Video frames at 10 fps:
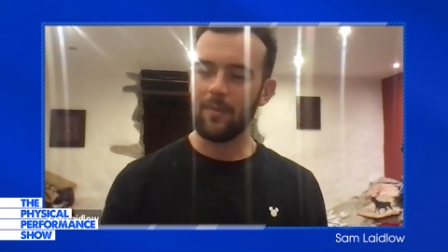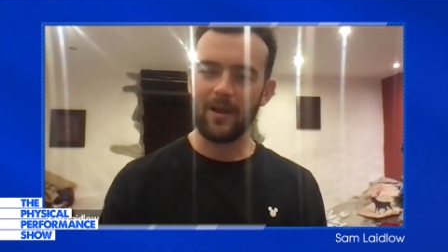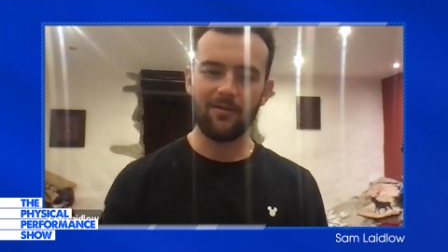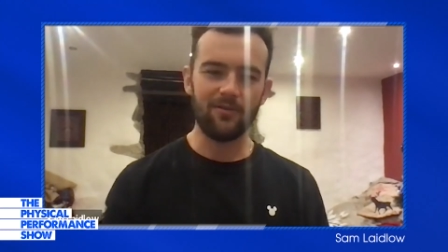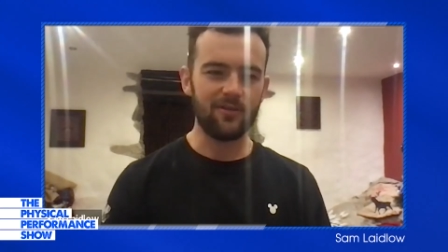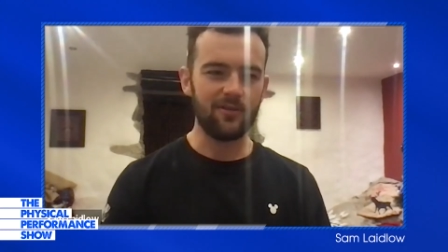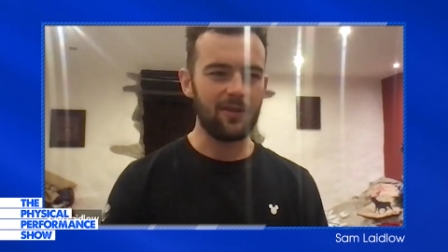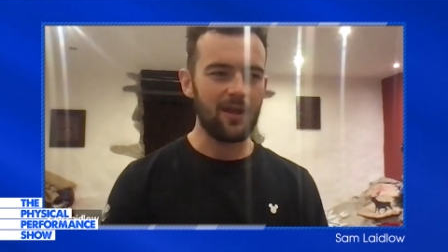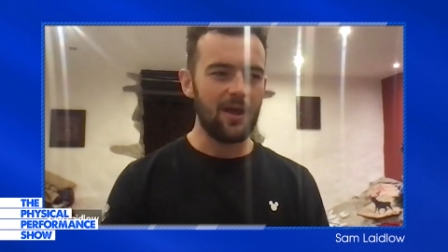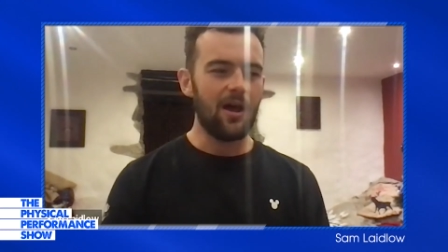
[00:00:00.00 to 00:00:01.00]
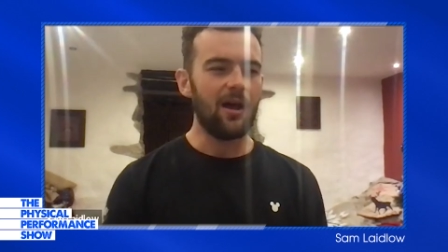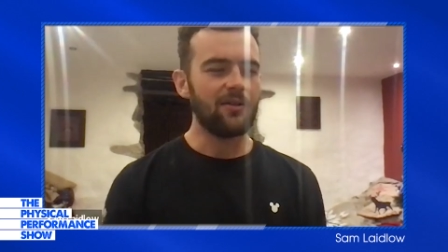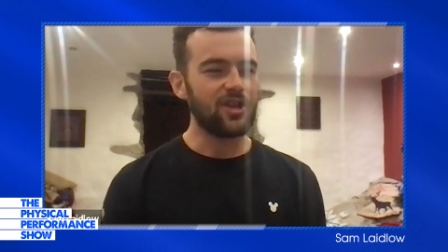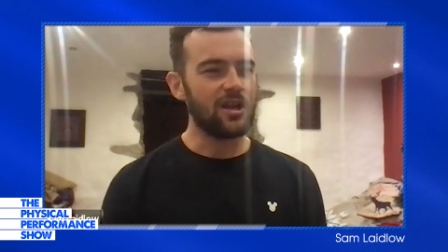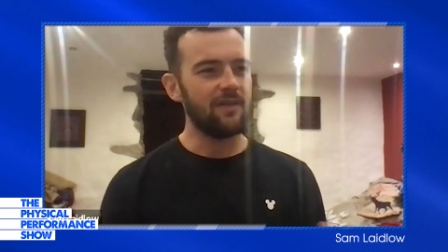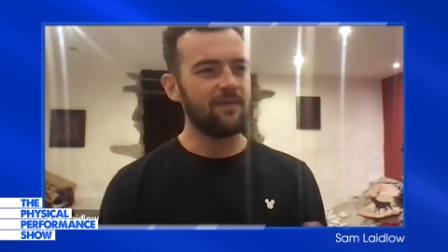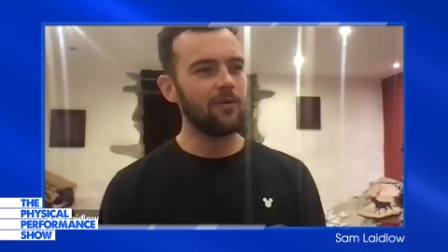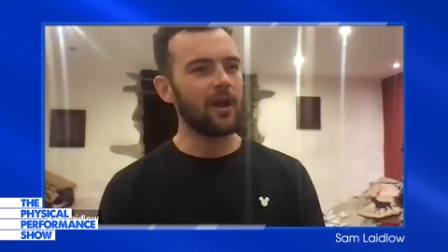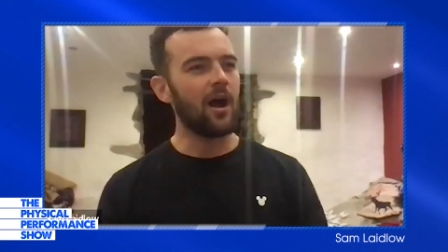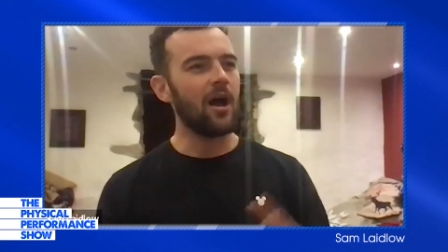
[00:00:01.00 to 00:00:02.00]
parents, and I generally
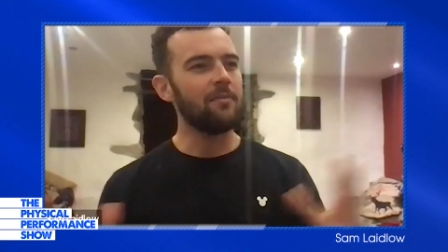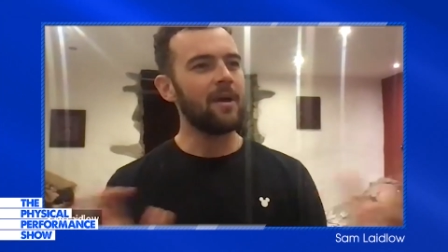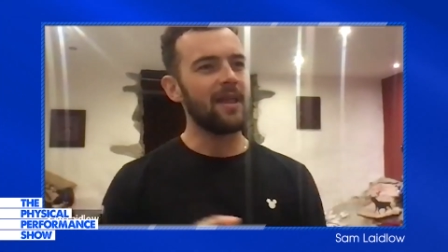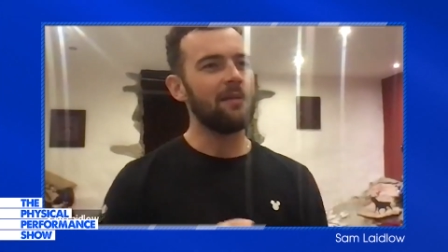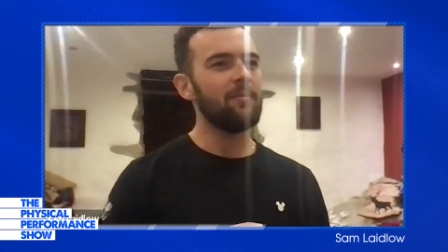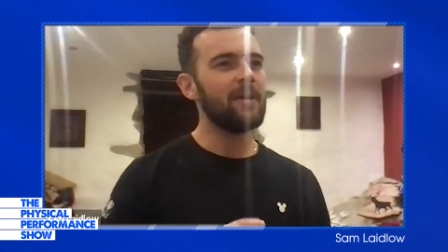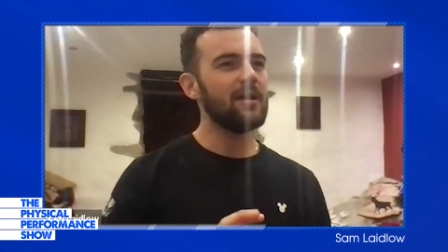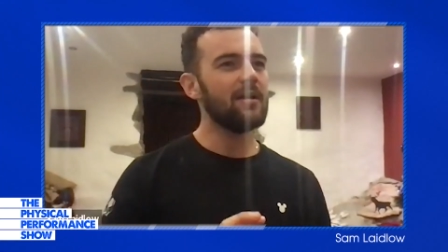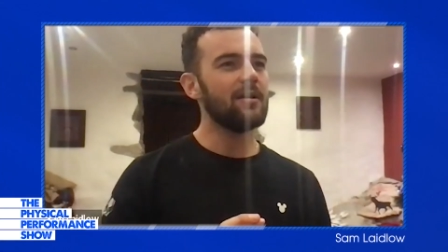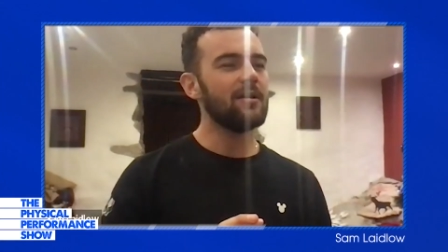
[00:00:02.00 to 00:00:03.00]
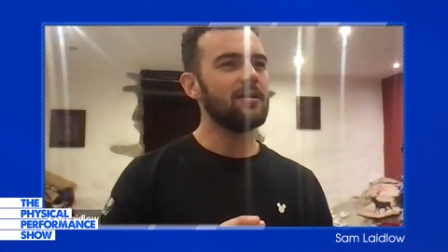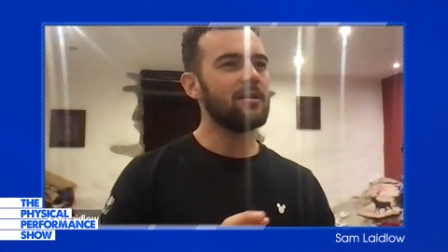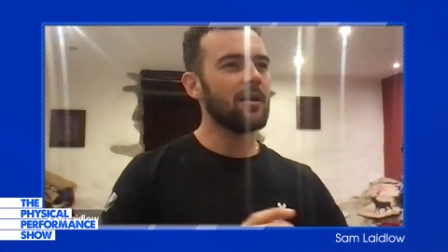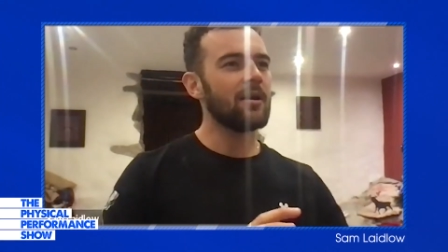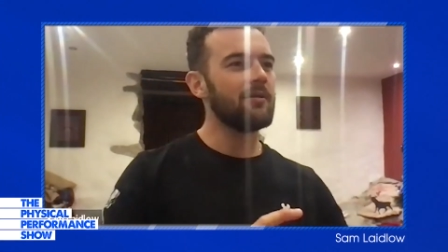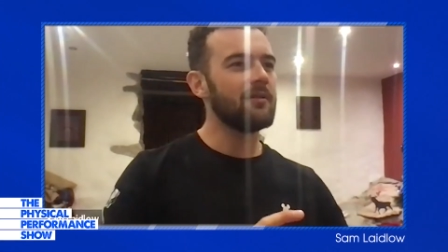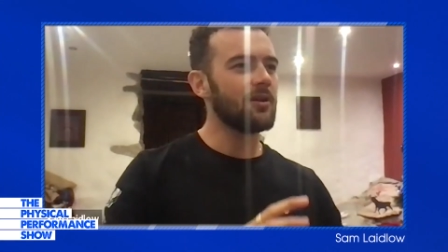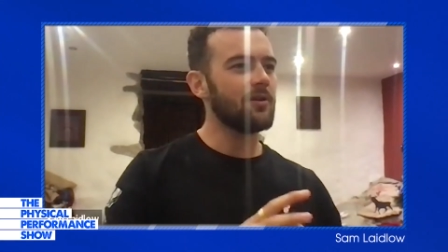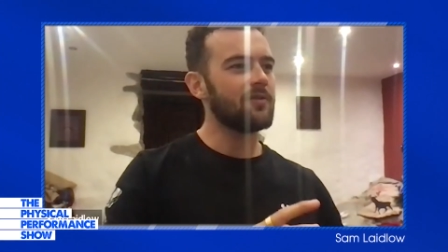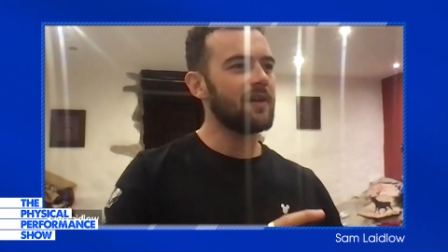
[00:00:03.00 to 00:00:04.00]
feel like I make them a bit younger in
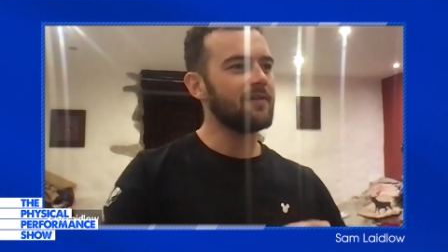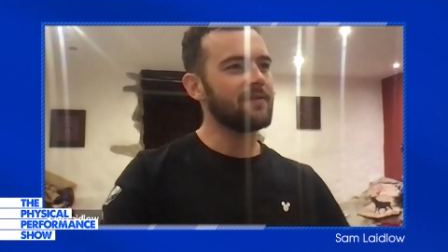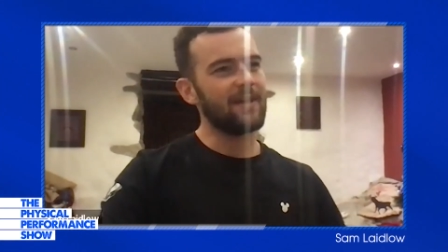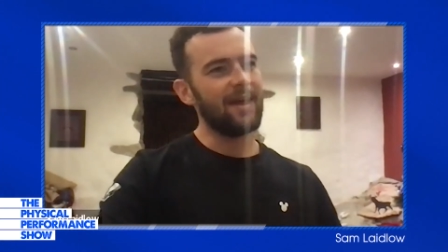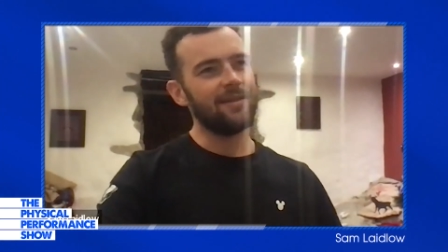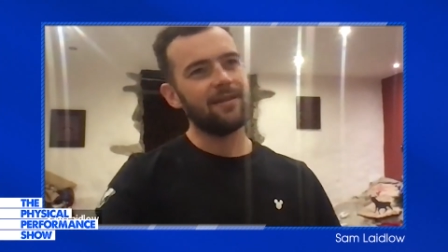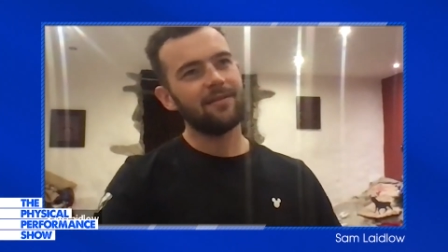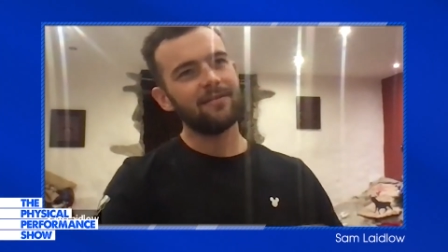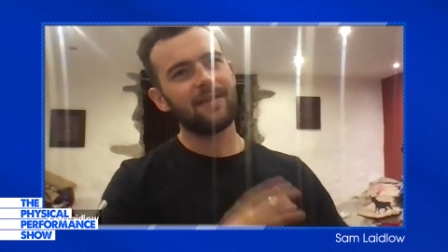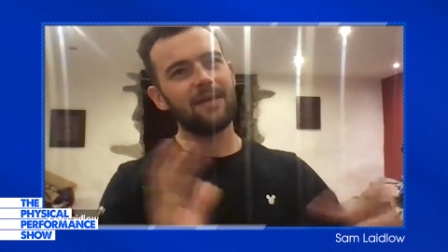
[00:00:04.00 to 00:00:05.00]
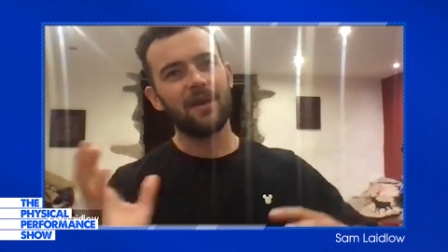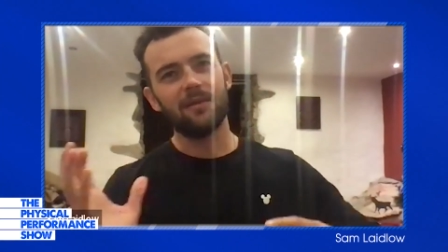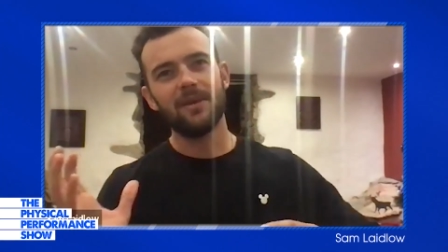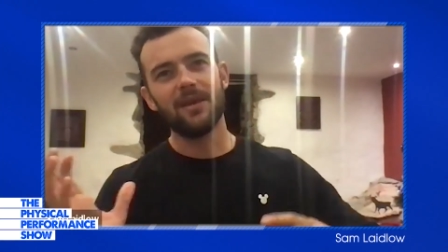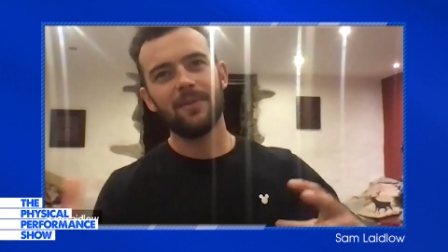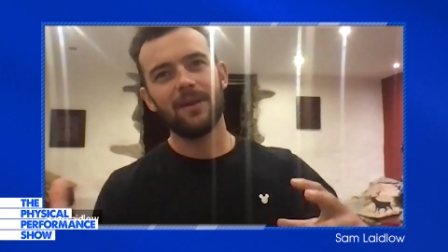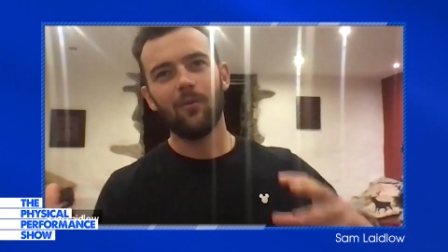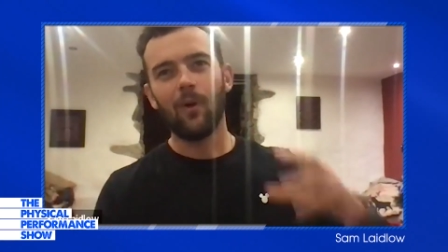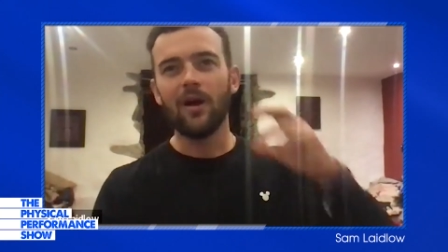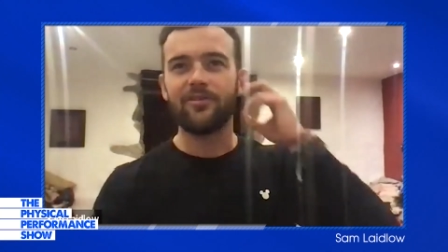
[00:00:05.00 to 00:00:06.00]
a good sense, and that they make me a
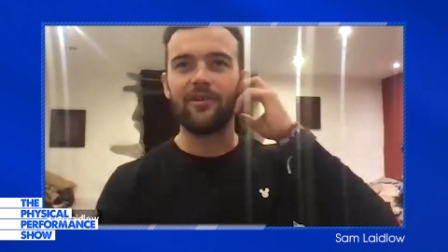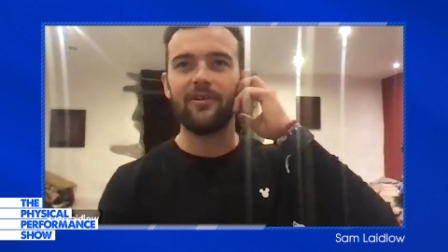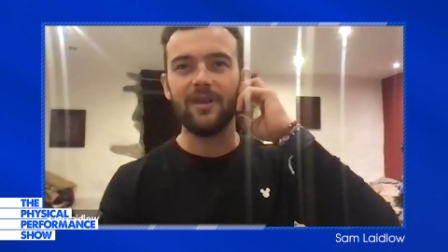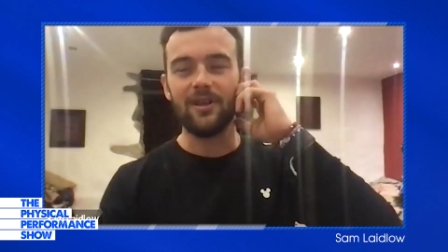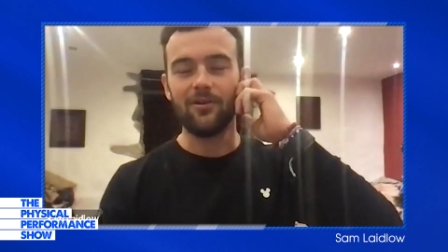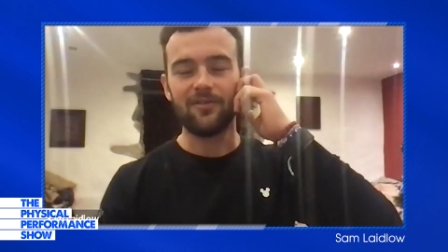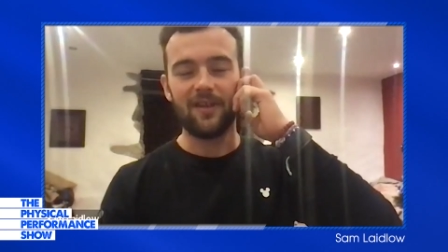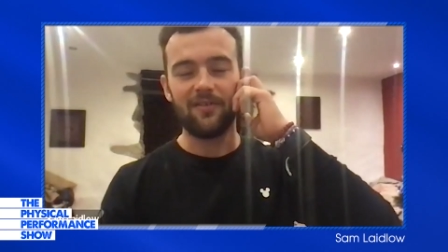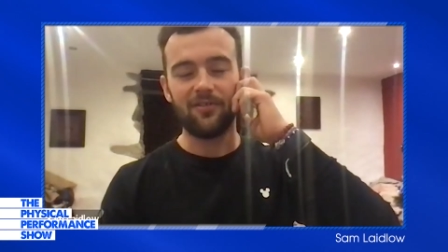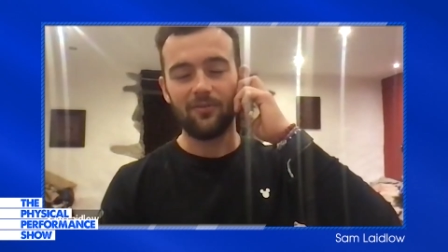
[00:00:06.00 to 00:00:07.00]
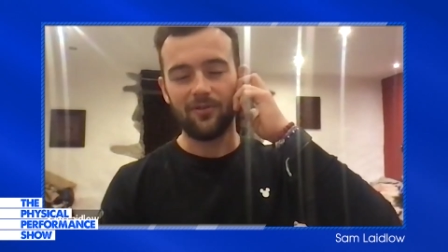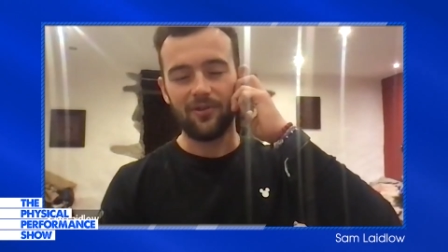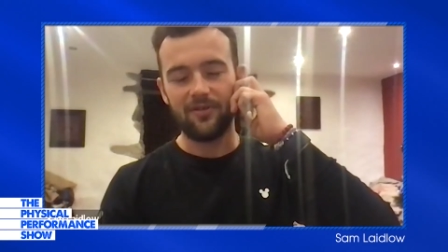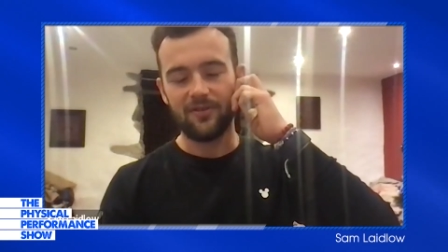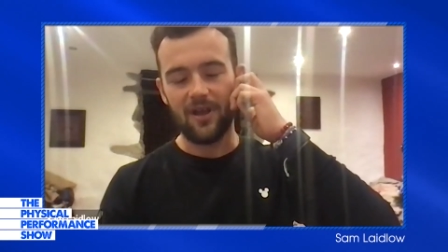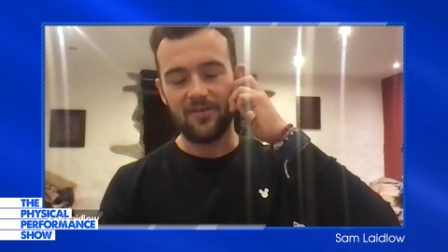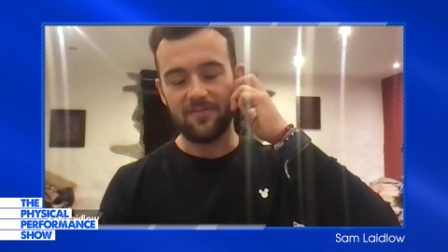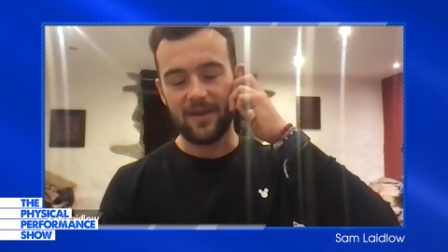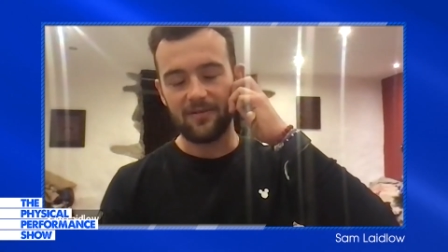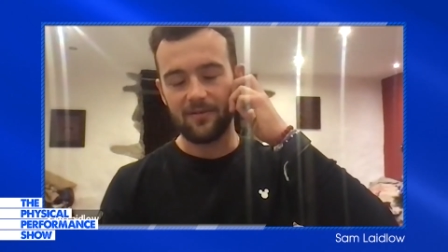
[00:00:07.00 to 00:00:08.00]
bit wiser in a good sense. So it's a
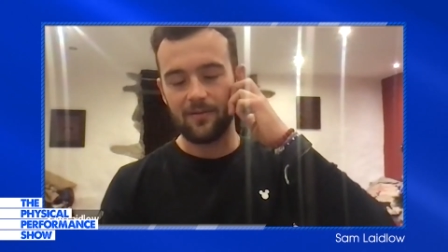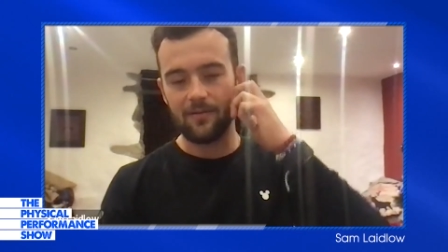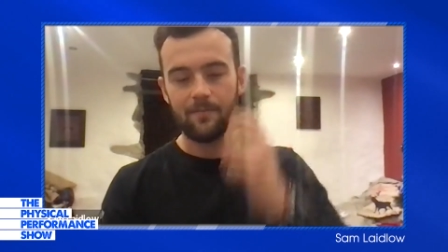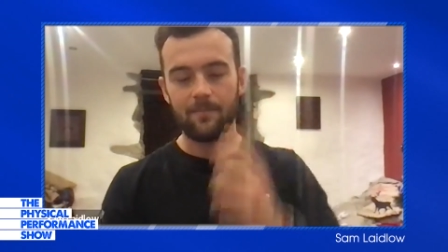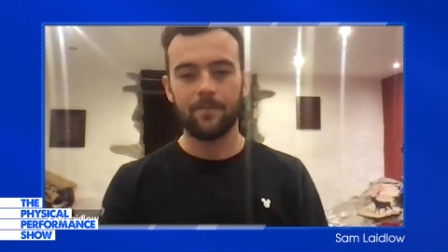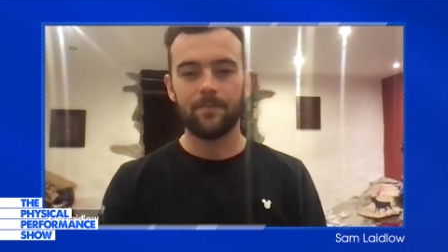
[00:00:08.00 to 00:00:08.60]
nice mix as well.